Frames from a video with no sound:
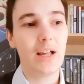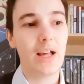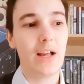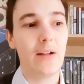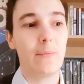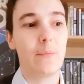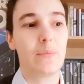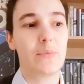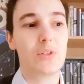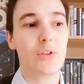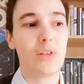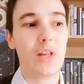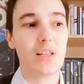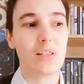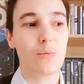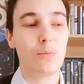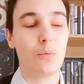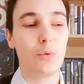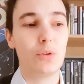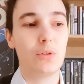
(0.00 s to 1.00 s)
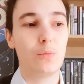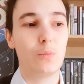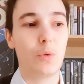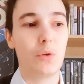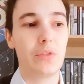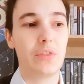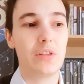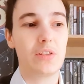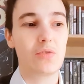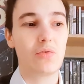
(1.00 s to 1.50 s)
Um, so that's what
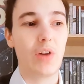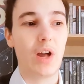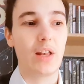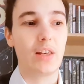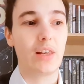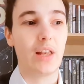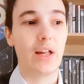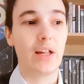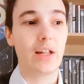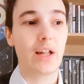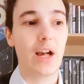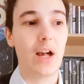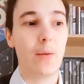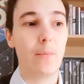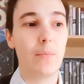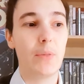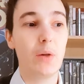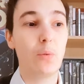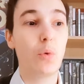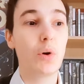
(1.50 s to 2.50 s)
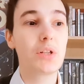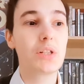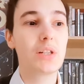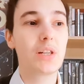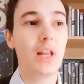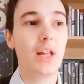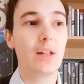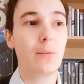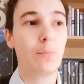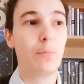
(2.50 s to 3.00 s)
what this felt like. Um, it wasn't
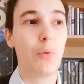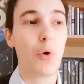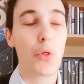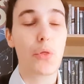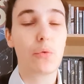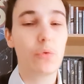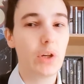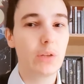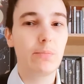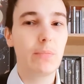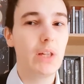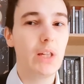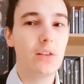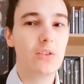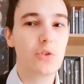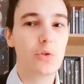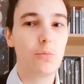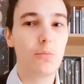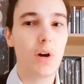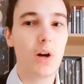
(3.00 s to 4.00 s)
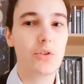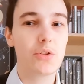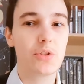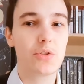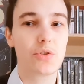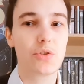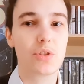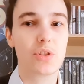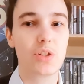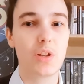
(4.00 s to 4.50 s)
like bothering me too much.
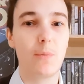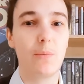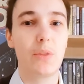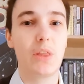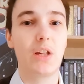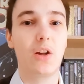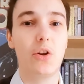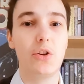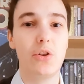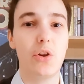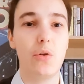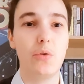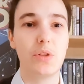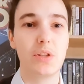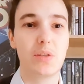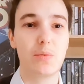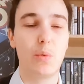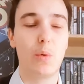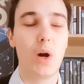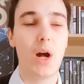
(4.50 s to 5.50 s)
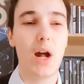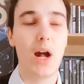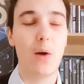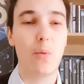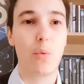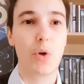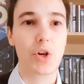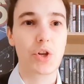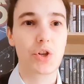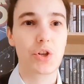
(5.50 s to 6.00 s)
It's just something I noticed where I
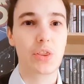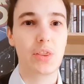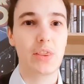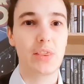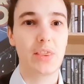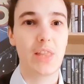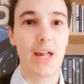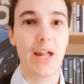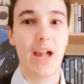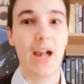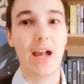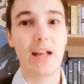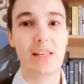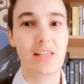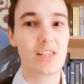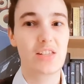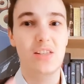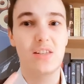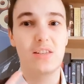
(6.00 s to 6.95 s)
wish they had